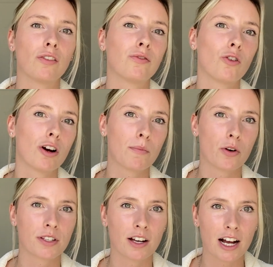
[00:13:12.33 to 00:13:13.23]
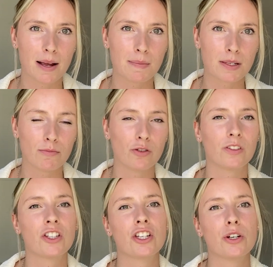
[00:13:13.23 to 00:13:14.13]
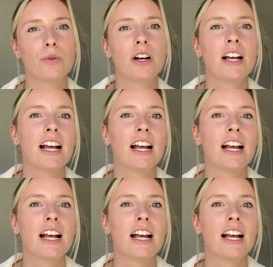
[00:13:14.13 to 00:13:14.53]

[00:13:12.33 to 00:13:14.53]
of 4 more times, moving to